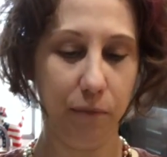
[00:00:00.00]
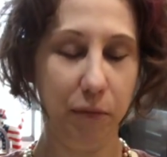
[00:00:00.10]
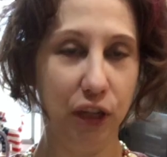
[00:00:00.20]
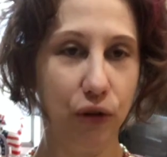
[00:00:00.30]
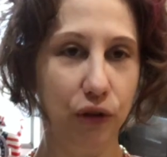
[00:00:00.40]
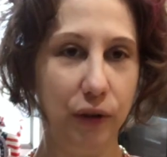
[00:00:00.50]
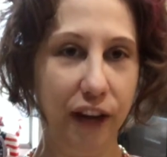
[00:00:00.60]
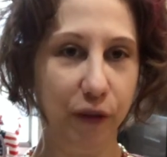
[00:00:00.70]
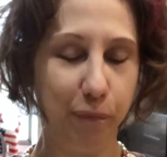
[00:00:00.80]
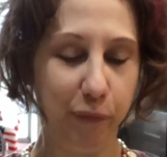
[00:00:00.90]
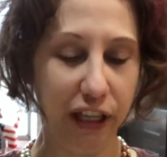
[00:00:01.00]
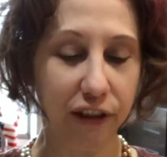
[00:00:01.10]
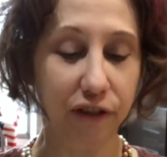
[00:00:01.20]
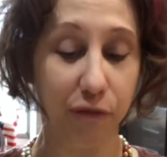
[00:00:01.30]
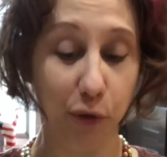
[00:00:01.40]
Make sure you have a big
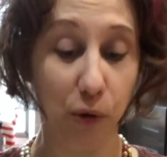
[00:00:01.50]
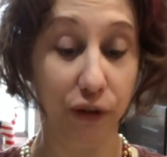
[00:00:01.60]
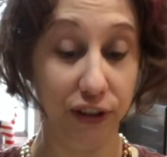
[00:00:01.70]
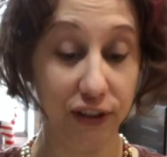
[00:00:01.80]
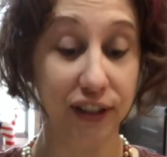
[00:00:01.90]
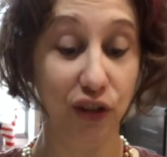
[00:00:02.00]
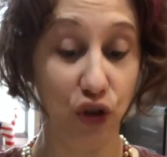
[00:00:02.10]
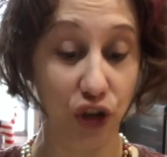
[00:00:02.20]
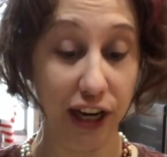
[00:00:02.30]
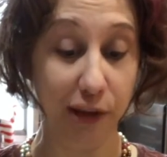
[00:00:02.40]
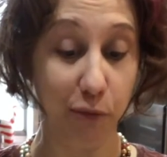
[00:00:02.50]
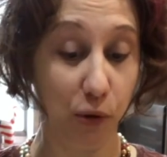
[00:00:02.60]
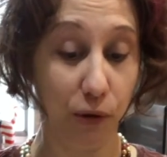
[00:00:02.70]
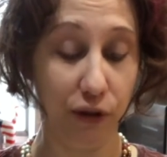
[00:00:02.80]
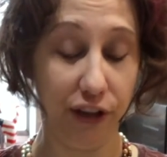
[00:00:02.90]
enough bowl. This is a giant
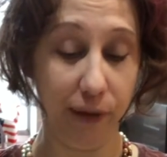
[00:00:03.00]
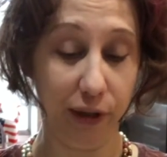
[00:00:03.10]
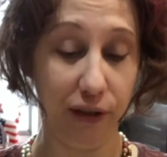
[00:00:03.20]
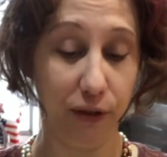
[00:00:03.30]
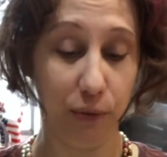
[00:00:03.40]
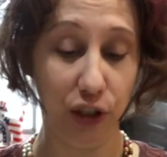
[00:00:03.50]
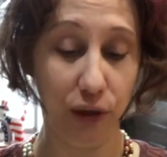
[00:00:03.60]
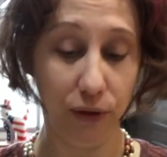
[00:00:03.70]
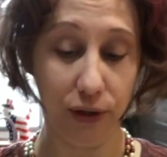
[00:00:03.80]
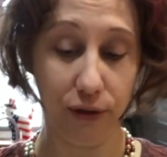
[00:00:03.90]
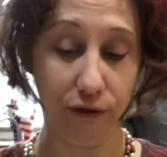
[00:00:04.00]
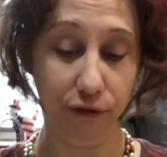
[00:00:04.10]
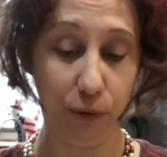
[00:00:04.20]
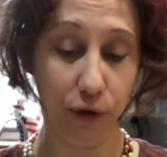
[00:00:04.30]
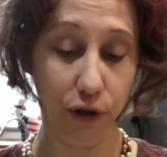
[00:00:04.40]
bowl that my husband uses
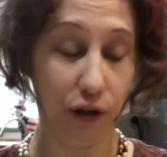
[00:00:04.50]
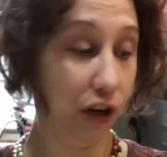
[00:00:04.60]
for